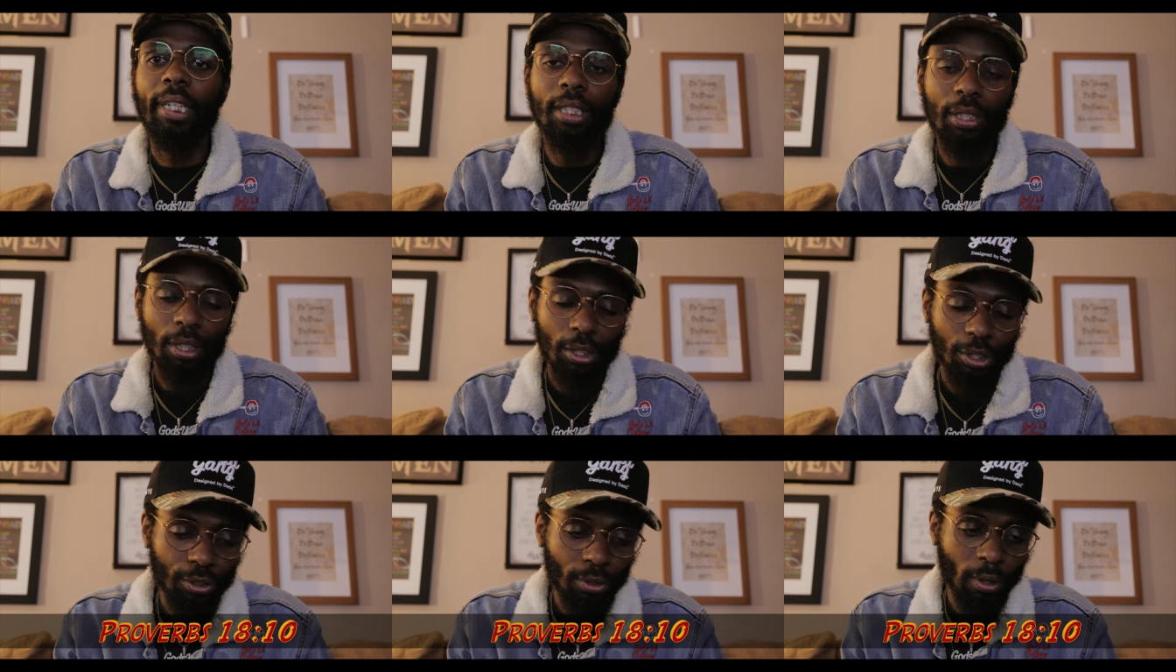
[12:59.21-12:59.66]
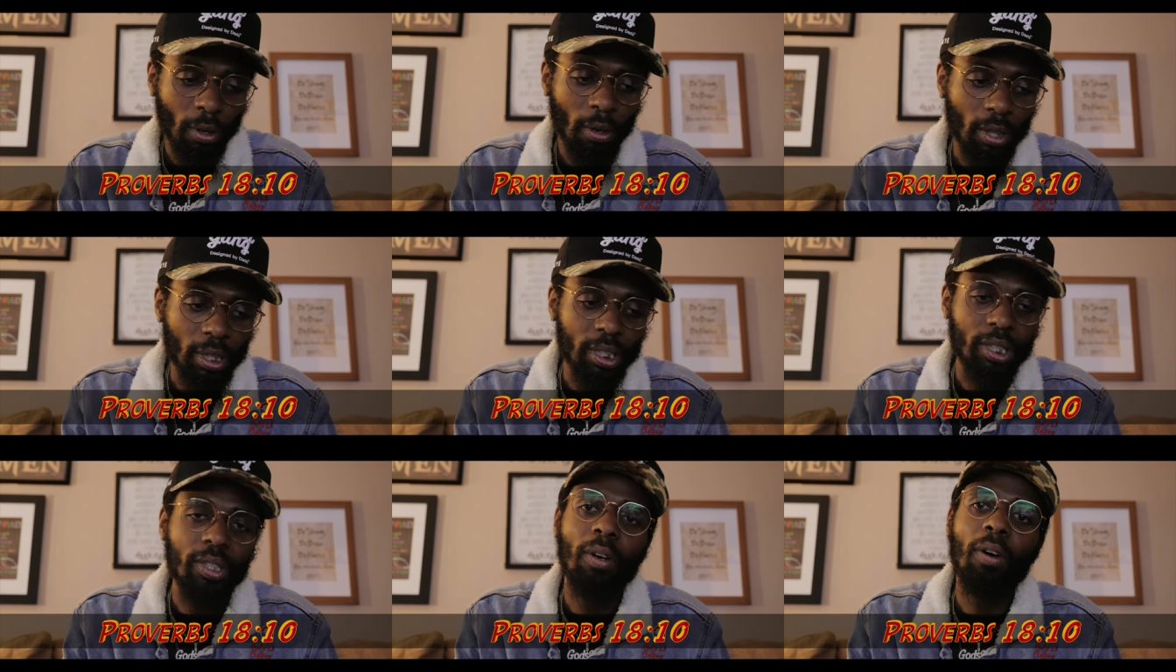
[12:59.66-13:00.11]
He's a
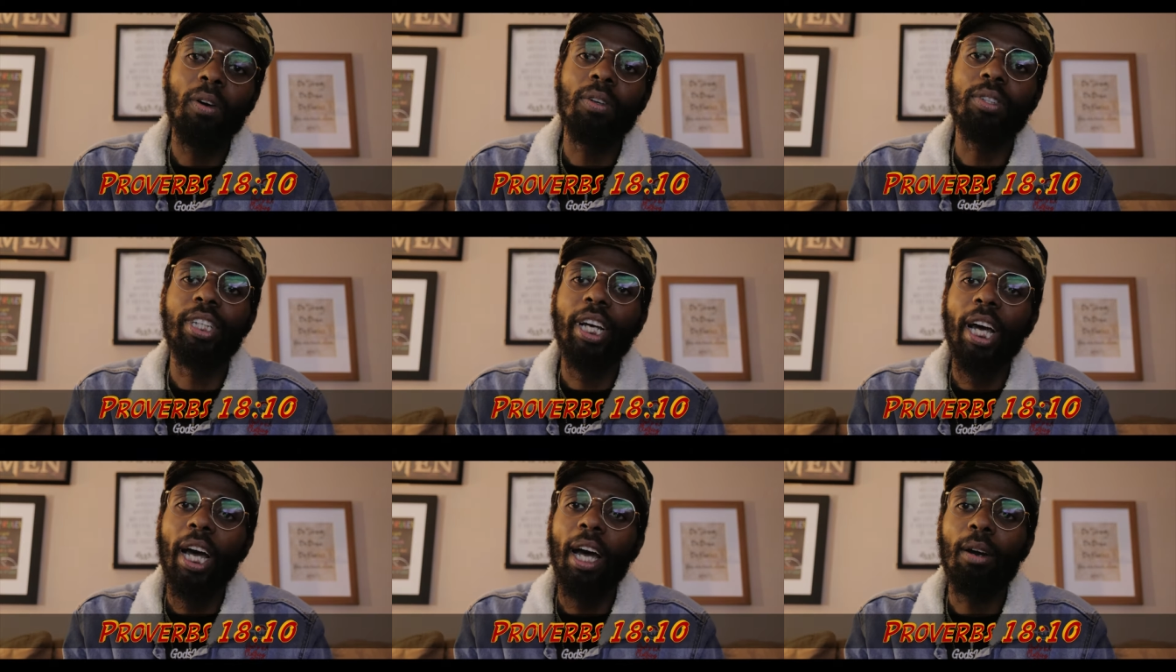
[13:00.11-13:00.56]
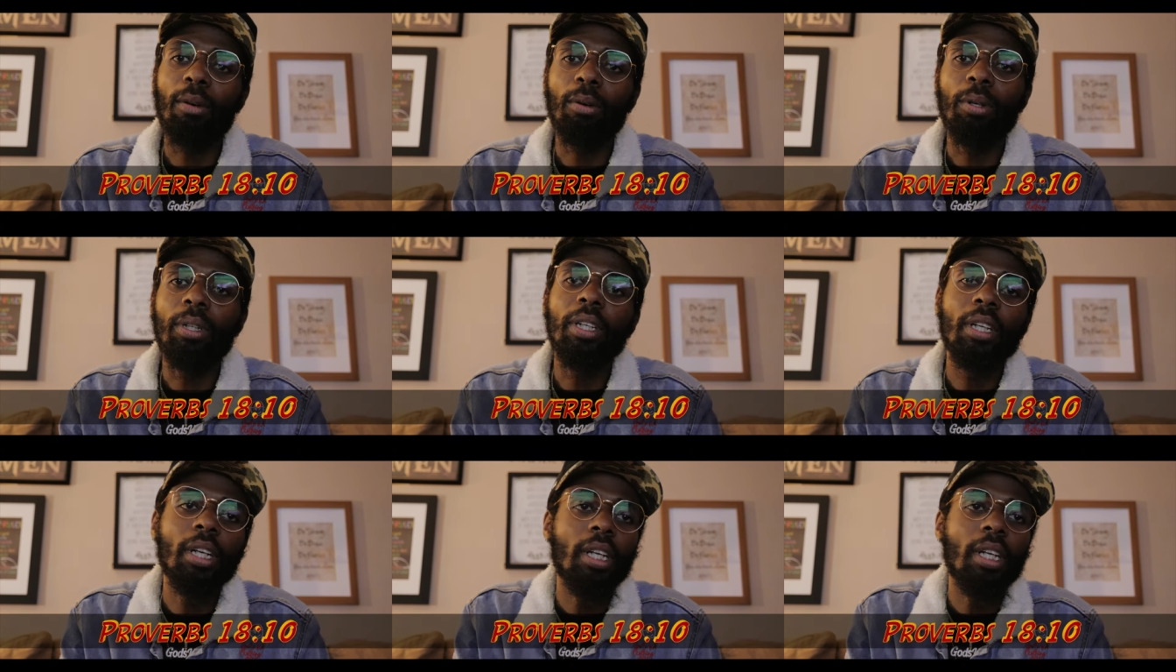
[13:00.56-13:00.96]
strong and tall tower.